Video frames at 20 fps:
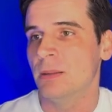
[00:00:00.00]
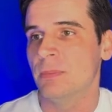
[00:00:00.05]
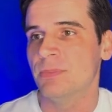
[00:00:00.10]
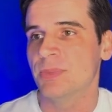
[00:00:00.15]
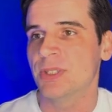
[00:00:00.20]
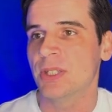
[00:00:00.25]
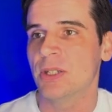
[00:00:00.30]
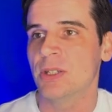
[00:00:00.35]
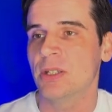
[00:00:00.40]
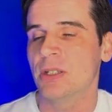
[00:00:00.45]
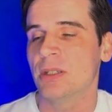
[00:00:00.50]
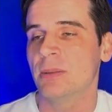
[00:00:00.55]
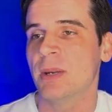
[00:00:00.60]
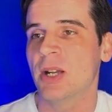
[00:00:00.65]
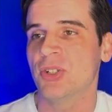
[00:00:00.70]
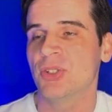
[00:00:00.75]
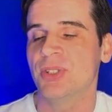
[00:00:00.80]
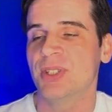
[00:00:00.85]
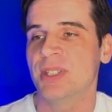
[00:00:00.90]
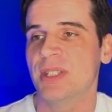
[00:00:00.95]
So you can
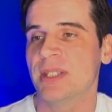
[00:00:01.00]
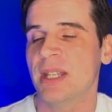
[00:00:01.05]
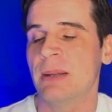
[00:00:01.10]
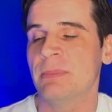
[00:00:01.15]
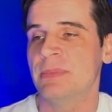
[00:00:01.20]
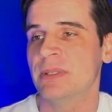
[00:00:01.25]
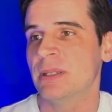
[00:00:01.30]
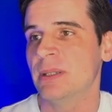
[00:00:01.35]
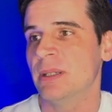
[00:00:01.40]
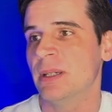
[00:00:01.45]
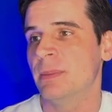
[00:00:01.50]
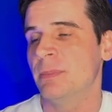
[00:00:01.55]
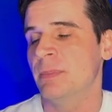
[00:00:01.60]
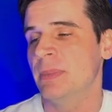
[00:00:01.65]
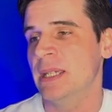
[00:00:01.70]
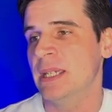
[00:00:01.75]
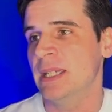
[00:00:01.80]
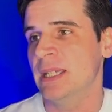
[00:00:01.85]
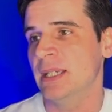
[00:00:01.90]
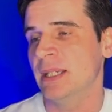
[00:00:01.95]
imagine this adapter
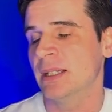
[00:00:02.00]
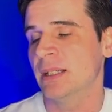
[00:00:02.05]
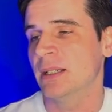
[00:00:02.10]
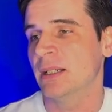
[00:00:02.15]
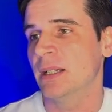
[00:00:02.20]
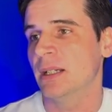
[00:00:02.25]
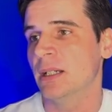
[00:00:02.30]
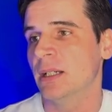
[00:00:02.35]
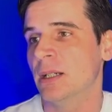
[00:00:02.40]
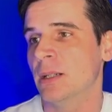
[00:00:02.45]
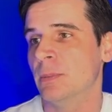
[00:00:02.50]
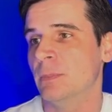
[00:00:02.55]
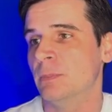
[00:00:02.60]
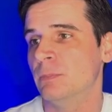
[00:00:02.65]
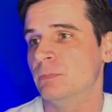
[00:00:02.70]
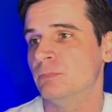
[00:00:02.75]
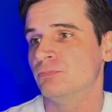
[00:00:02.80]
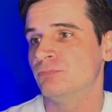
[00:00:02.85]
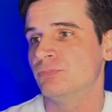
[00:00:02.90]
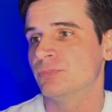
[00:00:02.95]
being
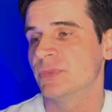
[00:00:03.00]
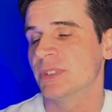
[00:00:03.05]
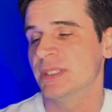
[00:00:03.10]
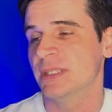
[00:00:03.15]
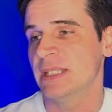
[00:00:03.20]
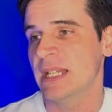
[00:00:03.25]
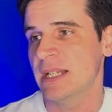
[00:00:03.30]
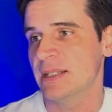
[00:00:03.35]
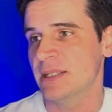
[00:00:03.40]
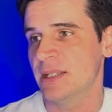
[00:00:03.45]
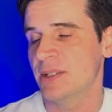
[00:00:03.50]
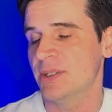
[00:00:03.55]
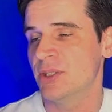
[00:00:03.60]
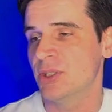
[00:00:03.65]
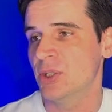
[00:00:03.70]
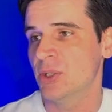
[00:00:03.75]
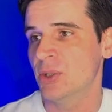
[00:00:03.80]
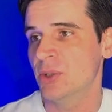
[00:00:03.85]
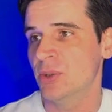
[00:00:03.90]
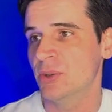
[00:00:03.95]
connected
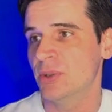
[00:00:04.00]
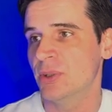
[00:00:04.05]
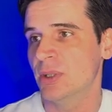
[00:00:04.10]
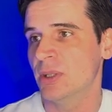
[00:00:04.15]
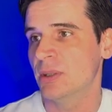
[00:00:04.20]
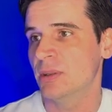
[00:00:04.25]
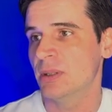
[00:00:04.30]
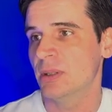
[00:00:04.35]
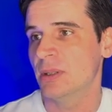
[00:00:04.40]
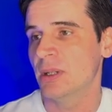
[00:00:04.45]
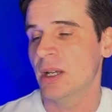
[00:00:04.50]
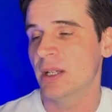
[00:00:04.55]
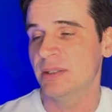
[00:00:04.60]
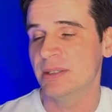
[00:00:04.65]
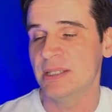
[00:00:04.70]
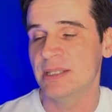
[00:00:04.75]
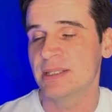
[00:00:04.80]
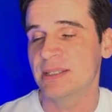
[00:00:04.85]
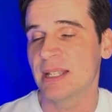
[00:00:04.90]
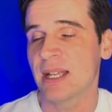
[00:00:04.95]
to a
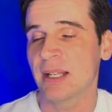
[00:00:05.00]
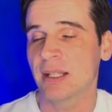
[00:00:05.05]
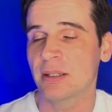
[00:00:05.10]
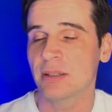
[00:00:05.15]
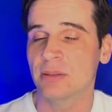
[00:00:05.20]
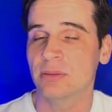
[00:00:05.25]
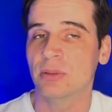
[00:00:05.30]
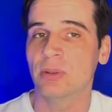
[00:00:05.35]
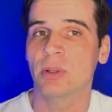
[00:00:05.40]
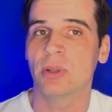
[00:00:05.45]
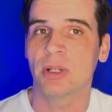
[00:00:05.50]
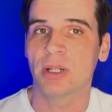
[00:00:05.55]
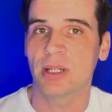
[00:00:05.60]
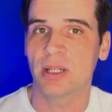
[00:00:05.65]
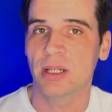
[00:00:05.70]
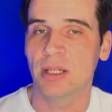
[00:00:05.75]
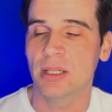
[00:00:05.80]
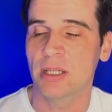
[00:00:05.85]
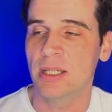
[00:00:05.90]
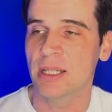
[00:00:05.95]
destacker or
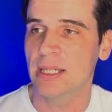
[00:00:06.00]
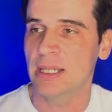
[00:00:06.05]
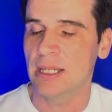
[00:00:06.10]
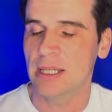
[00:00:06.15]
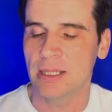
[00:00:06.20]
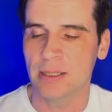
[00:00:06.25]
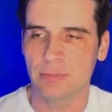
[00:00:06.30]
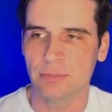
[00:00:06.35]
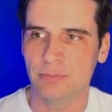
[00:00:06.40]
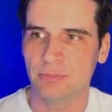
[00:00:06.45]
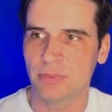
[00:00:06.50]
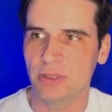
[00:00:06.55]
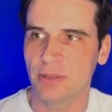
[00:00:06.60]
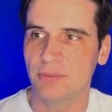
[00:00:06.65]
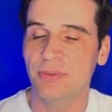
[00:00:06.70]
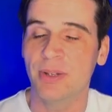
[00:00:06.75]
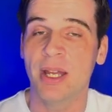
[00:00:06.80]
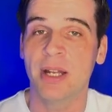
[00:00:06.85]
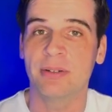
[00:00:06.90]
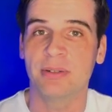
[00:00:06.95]
a
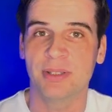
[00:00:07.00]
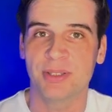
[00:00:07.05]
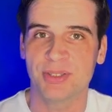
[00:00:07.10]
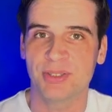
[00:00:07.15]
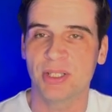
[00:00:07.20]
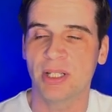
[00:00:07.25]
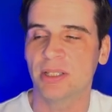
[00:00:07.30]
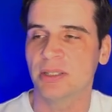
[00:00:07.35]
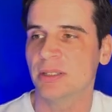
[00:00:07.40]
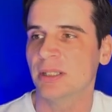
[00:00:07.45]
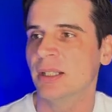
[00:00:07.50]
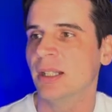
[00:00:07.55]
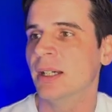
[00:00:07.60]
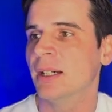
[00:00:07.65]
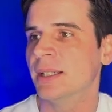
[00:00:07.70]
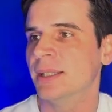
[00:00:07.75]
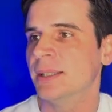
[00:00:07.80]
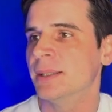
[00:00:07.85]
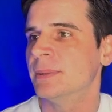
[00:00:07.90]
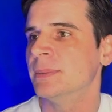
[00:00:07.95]
conveyor at the start of the
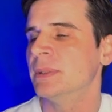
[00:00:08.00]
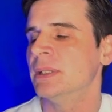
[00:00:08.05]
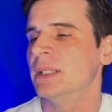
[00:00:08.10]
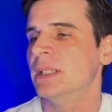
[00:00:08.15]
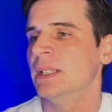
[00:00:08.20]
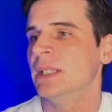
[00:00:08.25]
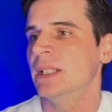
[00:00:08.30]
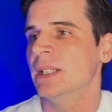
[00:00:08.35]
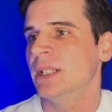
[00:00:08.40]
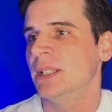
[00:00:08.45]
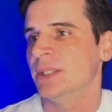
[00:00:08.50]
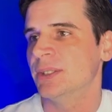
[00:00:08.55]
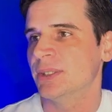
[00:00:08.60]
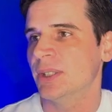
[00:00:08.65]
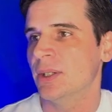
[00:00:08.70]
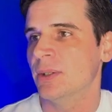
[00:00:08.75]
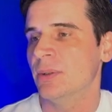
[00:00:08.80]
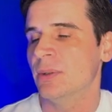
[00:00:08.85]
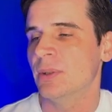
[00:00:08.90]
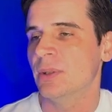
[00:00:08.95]
line.
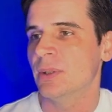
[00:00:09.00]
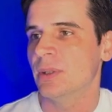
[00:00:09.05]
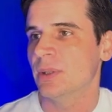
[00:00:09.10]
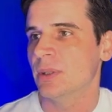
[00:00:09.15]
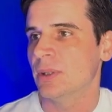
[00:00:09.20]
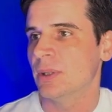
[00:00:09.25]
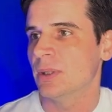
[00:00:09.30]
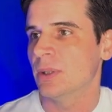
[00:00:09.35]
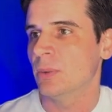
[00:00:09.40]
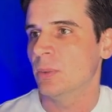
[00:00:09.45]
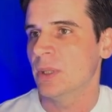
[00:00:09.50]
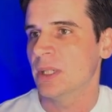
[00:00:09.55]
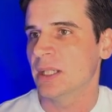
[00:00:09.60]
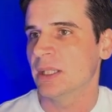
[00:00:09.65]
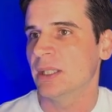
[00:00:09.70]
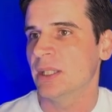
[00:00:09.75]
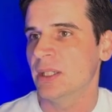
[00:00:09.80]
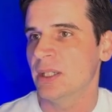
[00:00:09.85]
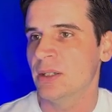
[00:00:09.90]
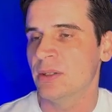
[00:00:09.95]
So we're
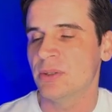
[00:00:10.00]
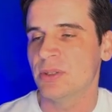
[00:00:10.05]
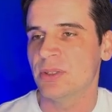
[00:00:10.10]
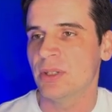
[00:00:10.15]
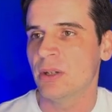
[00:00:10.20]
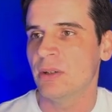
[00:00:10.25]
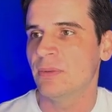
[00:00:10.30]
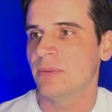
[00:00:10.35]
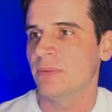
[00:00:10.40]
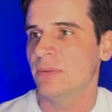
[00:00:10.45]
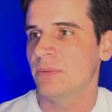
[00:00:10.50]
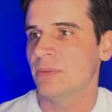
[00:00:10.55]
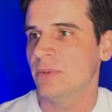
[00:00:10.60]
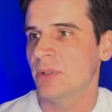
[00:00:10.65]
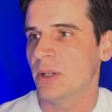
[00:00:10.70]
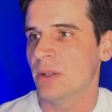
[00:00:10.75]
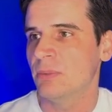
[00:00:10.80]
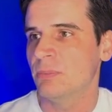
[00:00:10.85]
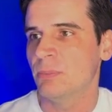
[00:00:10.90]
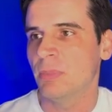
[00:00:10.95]
going to use no
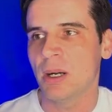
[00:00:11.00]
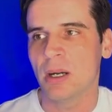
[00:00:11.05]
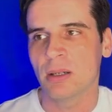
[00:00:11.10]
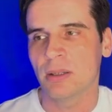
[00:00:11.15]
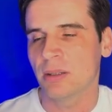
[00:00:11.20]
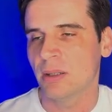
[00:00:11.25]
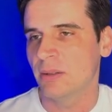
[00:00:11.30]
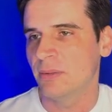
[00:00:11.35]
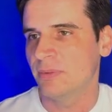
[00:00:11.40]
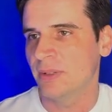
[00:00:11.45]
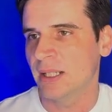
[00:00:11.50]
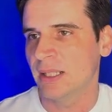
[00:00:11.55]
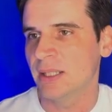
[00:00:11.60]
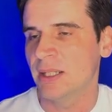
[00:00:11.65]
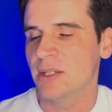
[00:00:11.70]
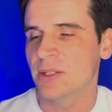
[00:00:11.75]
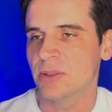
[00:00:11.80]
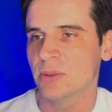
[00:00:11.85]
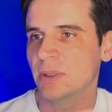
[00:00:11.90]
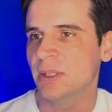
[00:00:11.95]
barcode
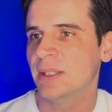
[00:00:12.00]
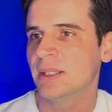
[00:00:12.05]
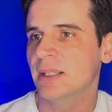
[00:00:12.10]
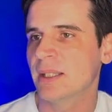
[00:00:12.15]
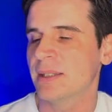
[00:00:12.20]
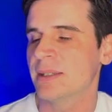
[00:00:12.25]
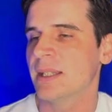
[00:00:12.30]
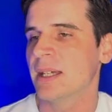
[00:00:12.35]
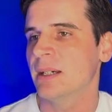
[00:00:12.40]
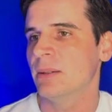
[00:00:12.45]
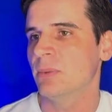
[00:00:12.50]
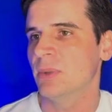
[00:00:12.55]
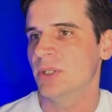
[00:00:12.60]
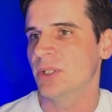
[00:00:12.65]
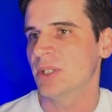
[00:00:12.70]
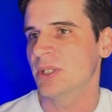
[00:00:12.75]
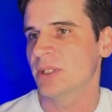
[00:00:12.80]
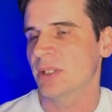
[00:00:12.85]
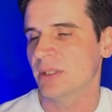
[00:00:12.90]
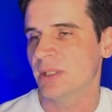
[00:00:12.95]
values or anything like that.
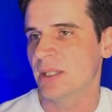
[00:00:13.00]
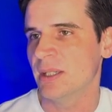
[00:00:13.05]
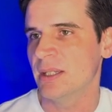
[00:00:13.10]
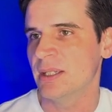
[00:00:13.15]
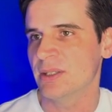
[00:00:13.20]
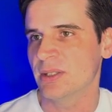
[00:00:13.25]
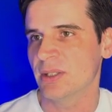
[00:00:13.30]
It's